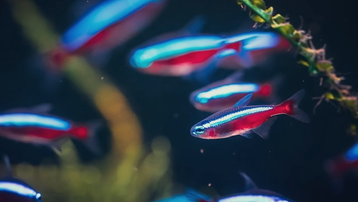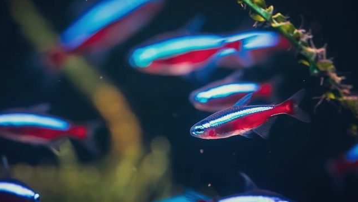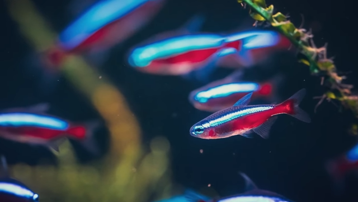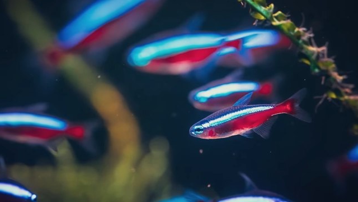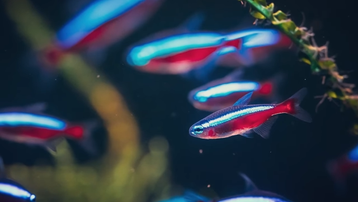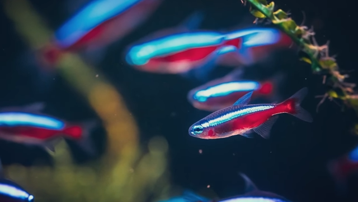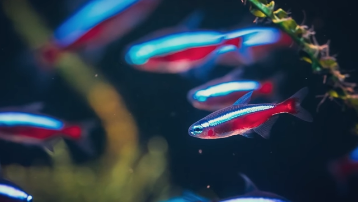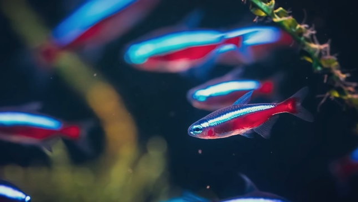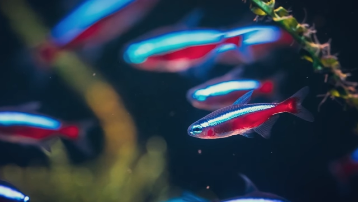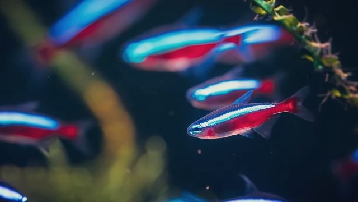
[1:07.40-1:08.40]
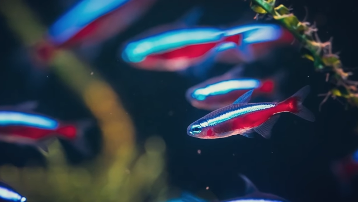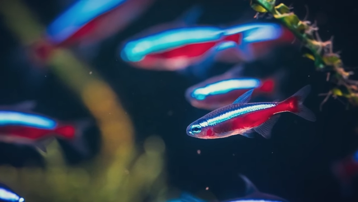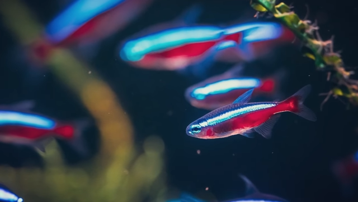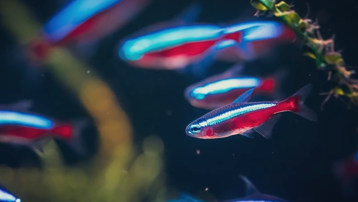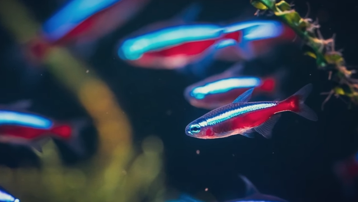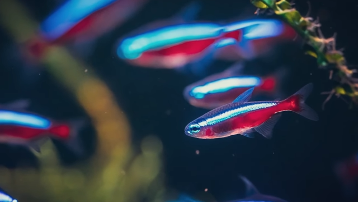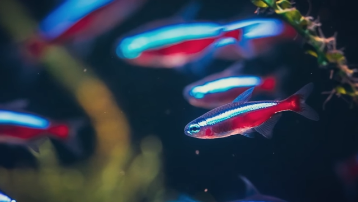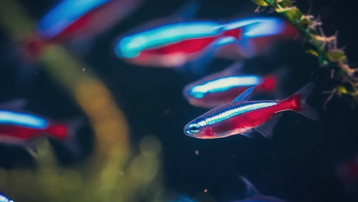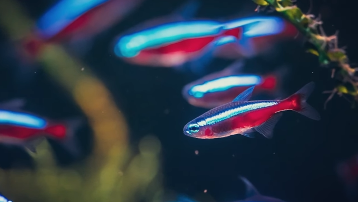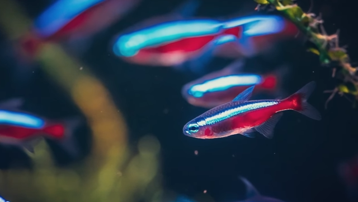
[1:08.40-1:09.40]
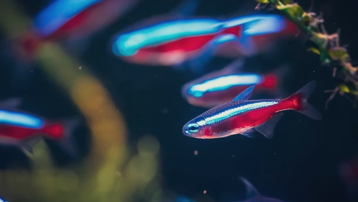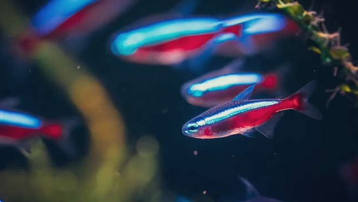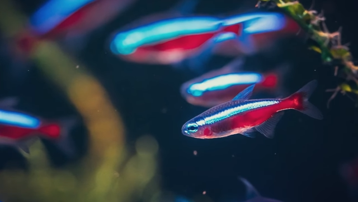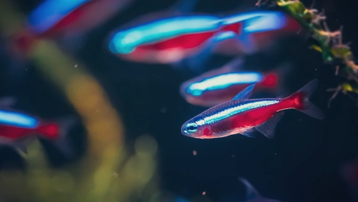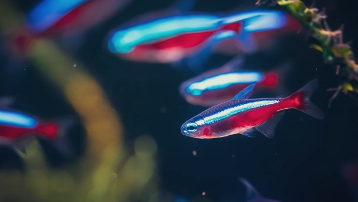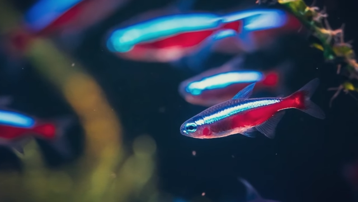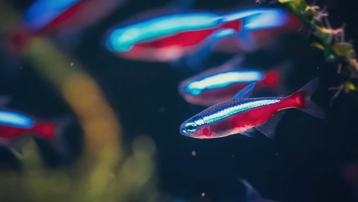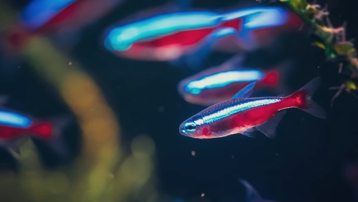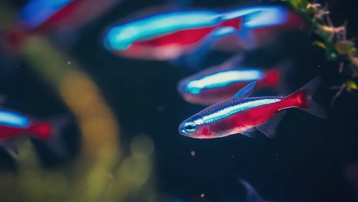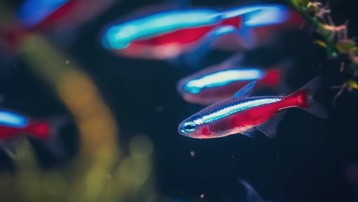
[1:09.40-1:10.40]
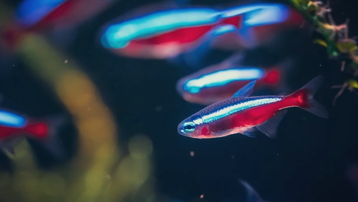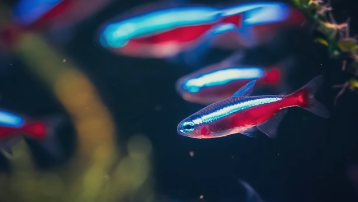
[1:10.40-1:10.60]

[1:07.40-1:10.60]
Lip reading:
No face is visible, so there are no lips to read.